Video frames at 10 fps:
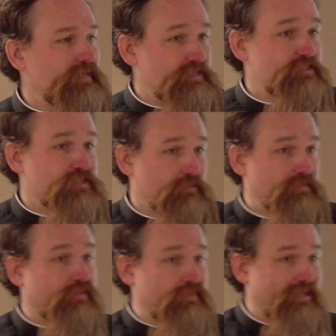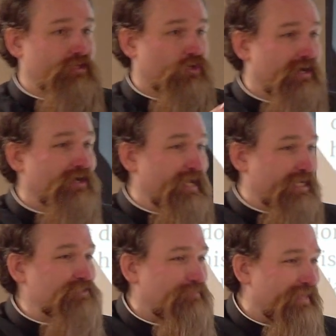And this is something Theodore uh,
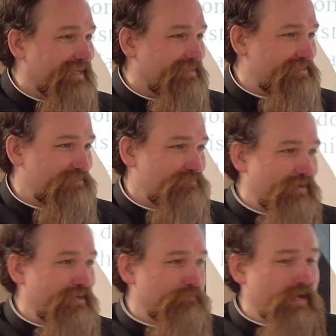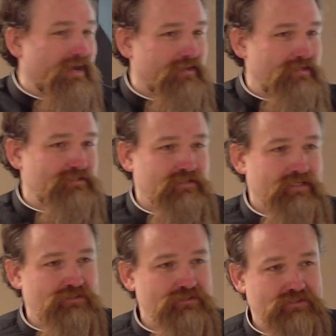explains very well in his
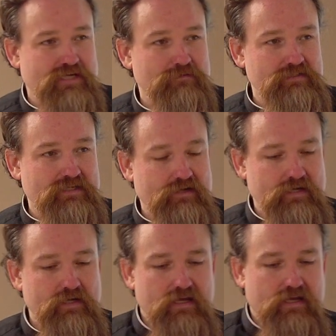Galatians commentary.